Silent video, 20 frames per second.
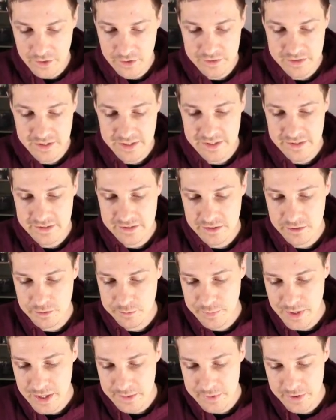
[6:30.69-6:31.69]
Oh yeah, a little
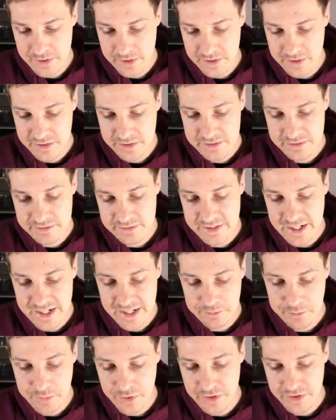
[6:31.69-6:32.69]
paper card
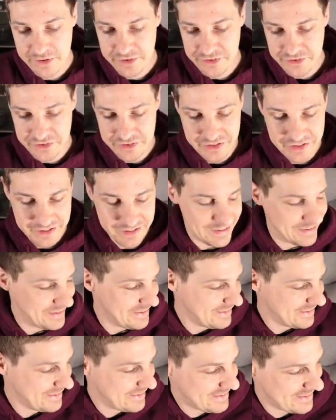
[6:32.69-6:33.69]
deck box
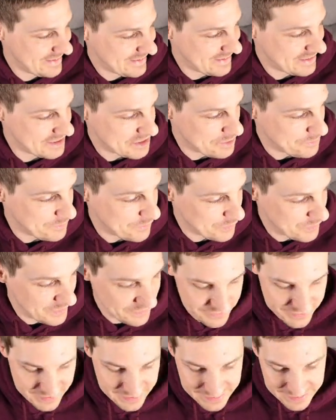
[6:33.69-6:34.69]
that comes
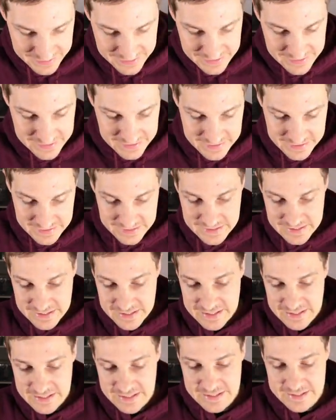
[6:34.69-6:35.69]
with.
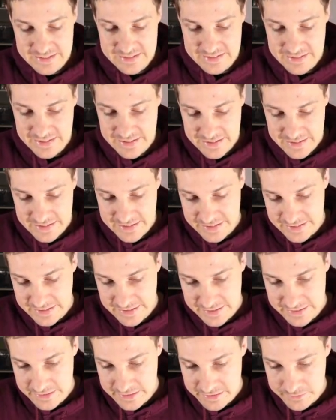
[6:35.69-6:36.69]
And
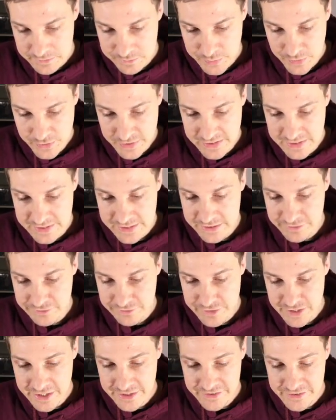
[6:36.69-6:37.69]
a booklet,
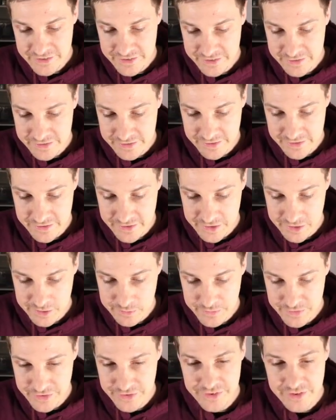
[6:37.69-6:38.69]
phrases and
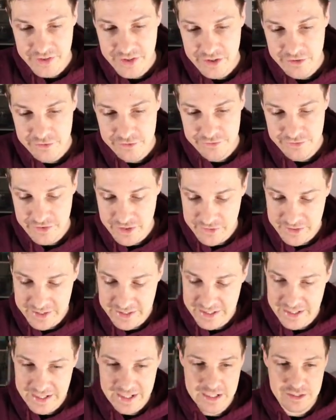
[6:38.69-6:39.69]
terms and stuff.
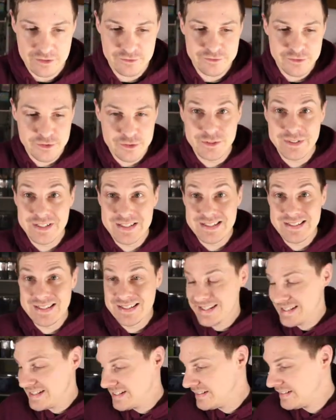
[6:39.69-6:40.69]
Very helpful
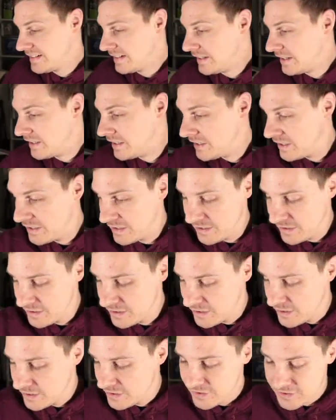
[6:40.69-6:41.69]
indeed.
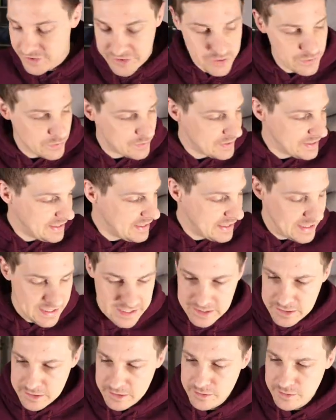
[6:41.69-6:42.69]
So
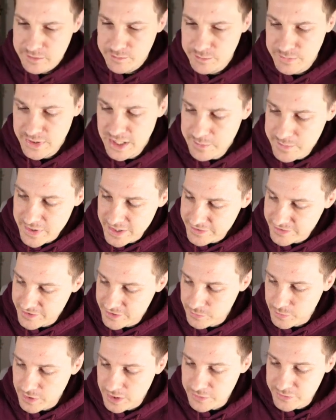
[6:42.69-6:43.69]
the playmats
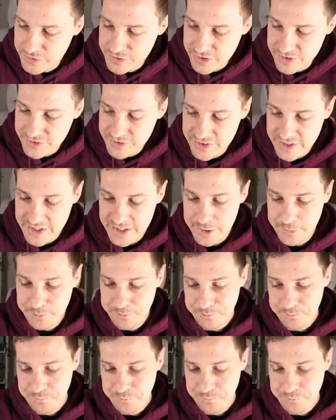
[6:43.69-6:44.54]
is what I was going to say.